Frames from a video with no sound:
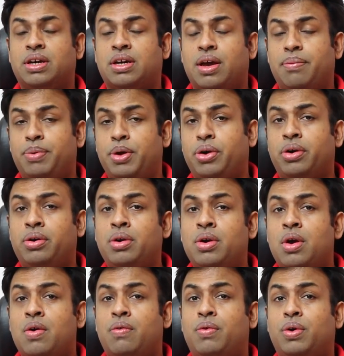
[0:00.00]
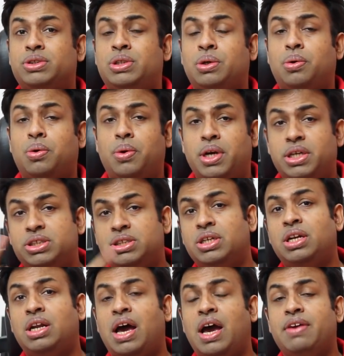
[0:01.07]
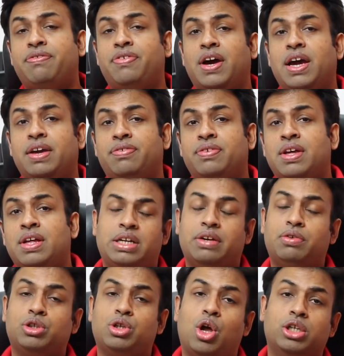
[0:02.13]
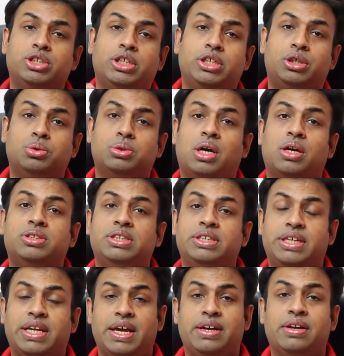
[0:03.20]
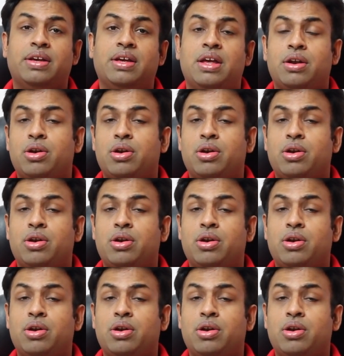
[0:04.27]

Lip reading: computer was the original i5 that was launched in 2010,